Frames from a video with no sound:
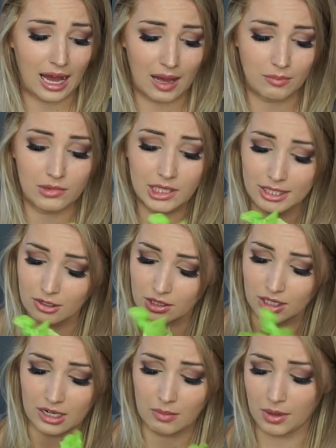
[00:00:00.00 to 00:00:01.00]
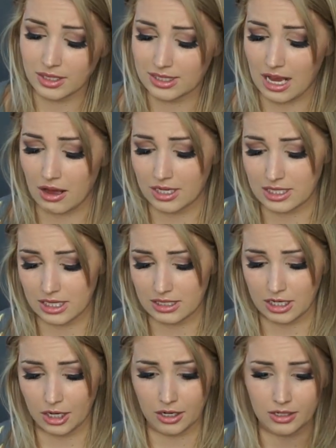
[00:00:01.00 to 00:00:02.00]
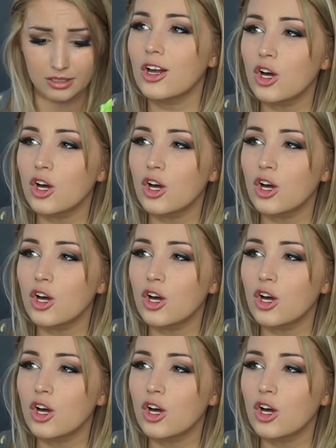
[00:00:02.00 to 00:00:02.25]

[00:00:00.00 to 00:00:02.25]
I'm literally gonna bust out into tears.